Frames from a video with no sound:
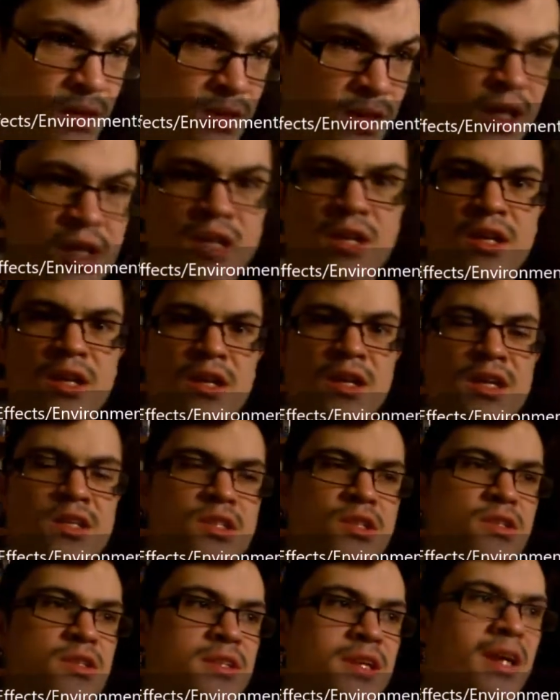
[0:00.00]
There
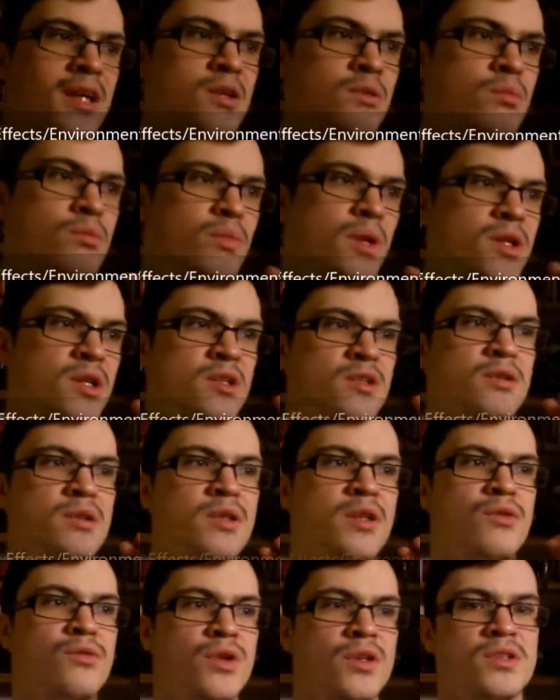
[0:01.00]
isn't that many
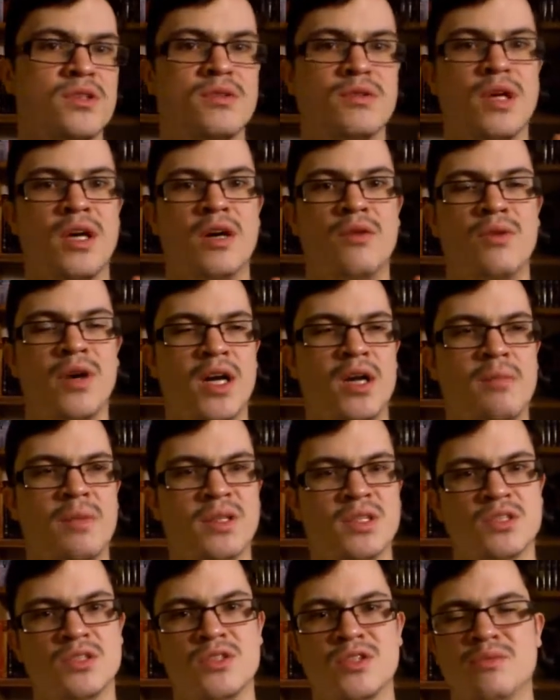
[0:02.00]
different
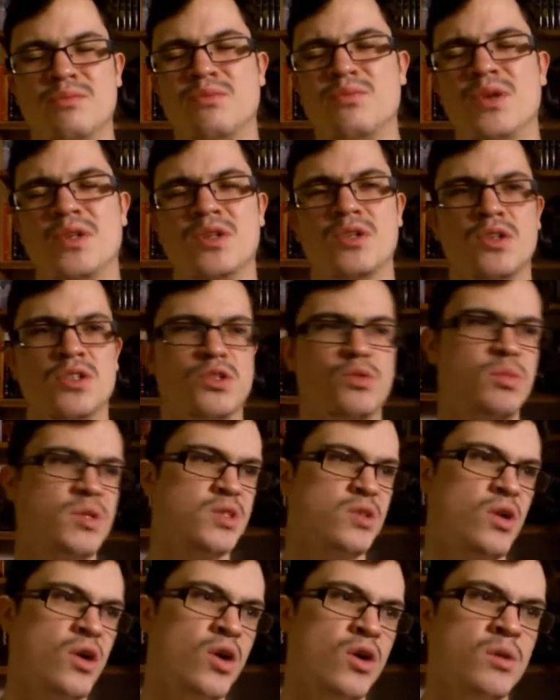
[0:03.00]
environments when it comes to
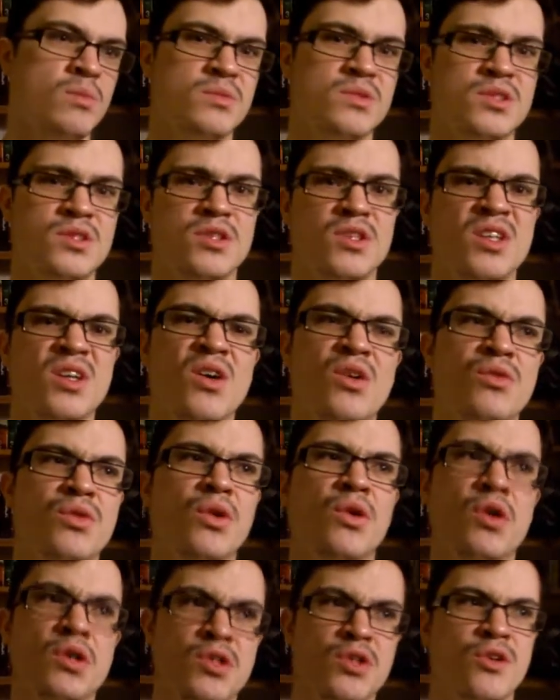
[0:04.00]
Mr. Holmes. Of
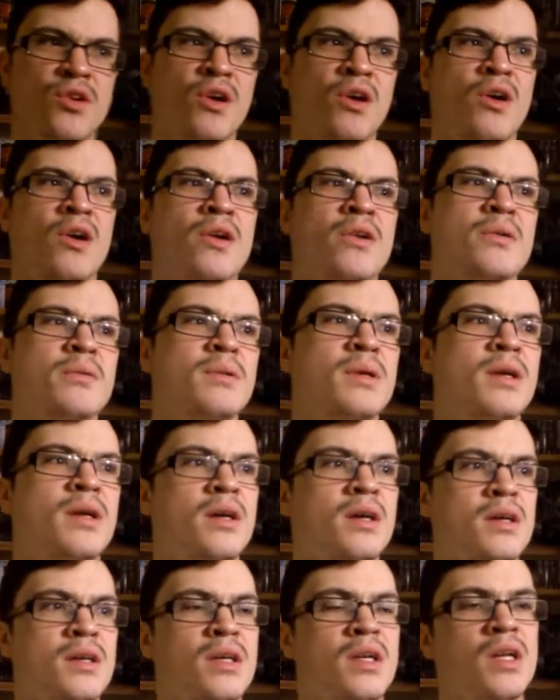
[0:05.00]
course, you are
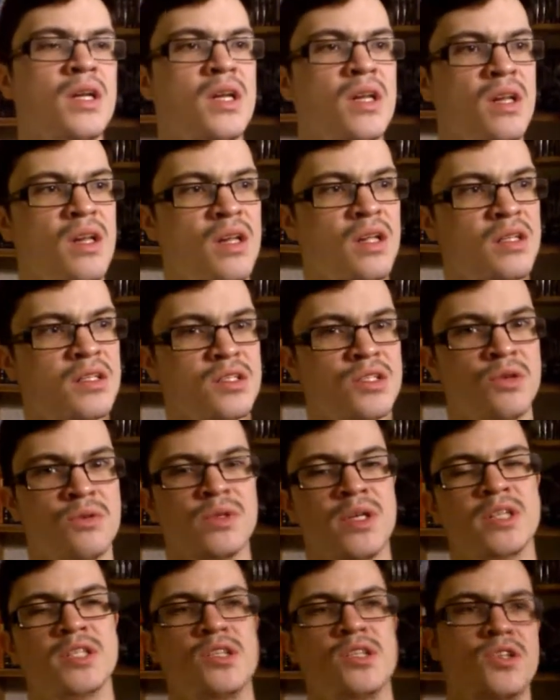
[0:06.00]

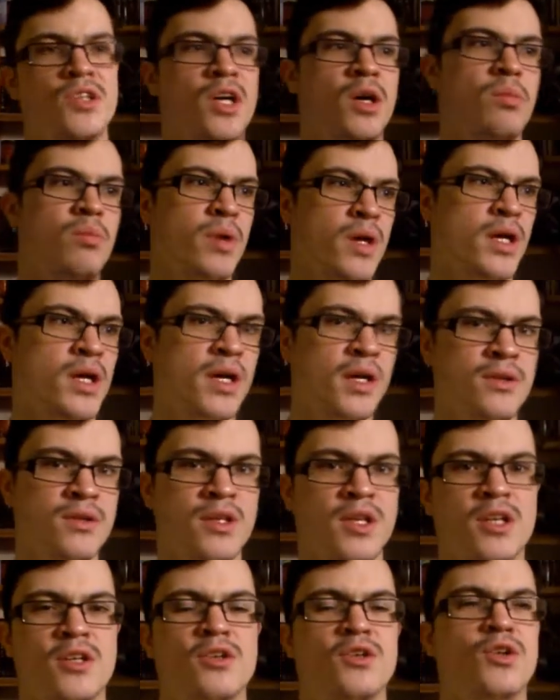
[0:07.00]
sometimes in
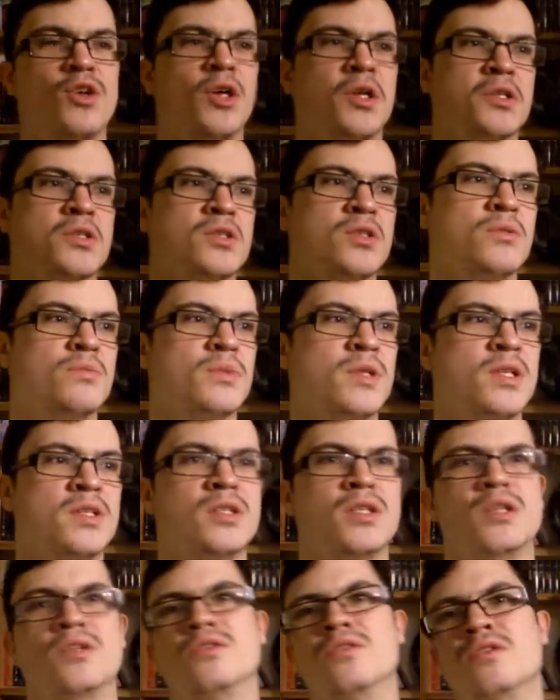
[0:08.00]
Japan, you are
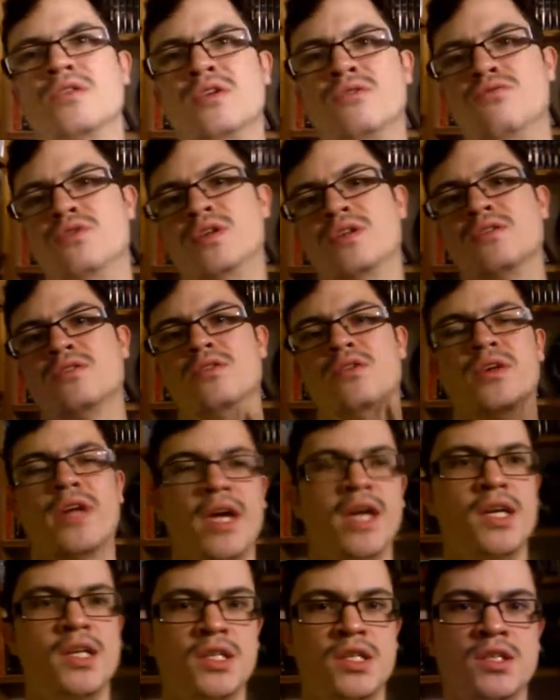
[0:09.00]
sometimes in different
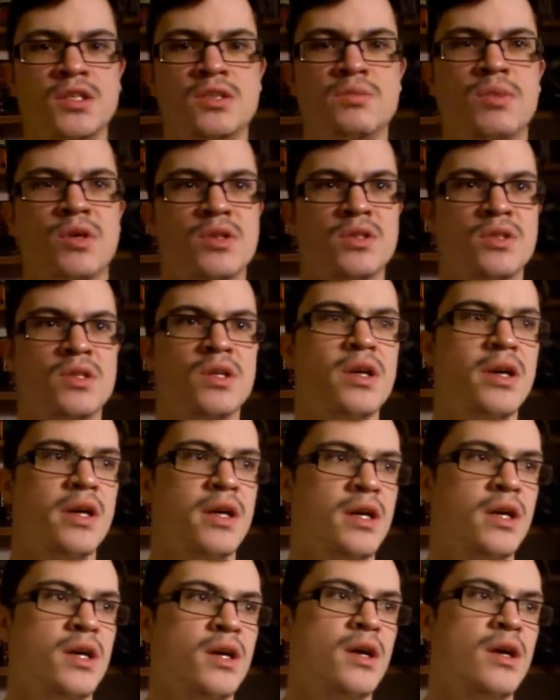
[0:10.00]
locations, but
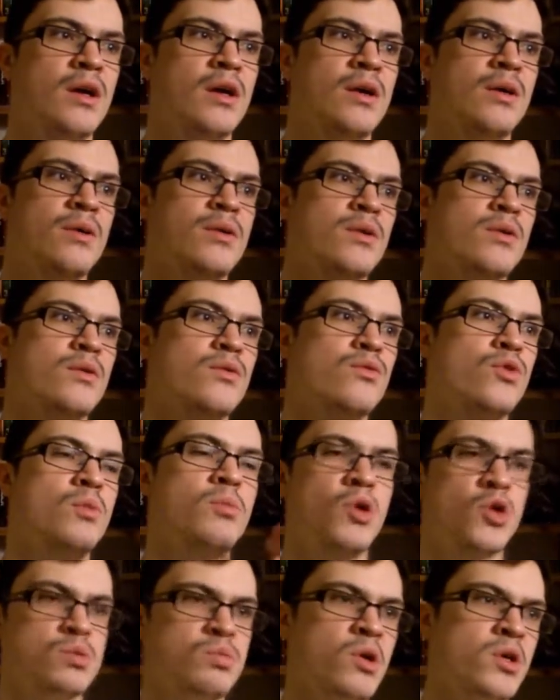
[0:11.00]
for
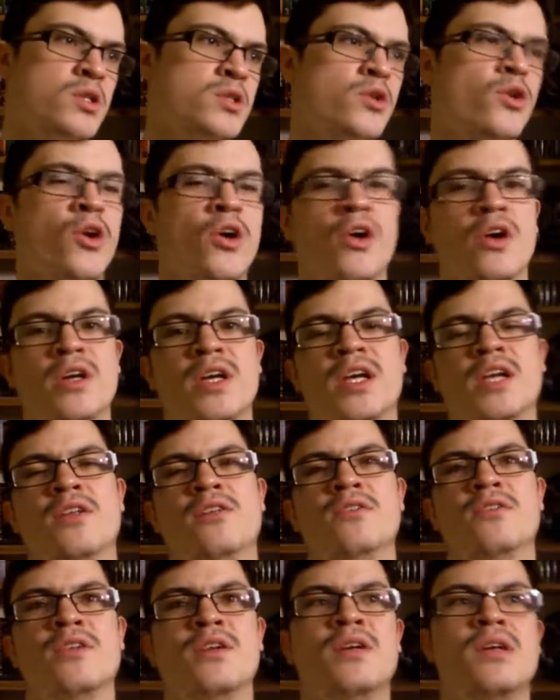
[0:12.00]
the most part you are
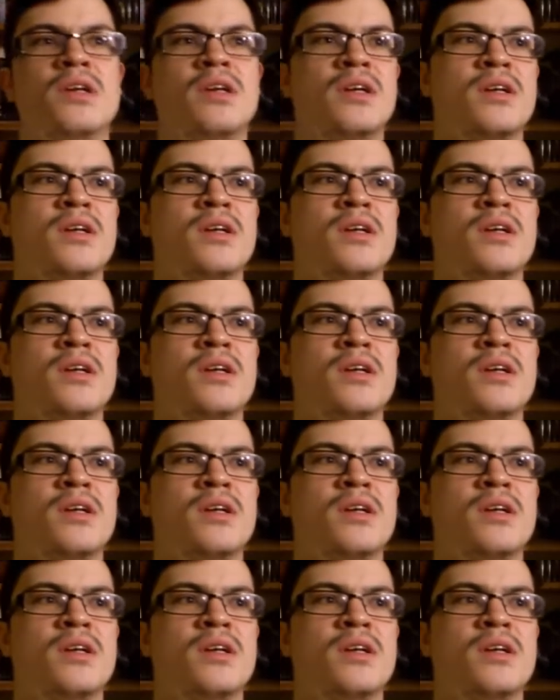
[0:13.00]
in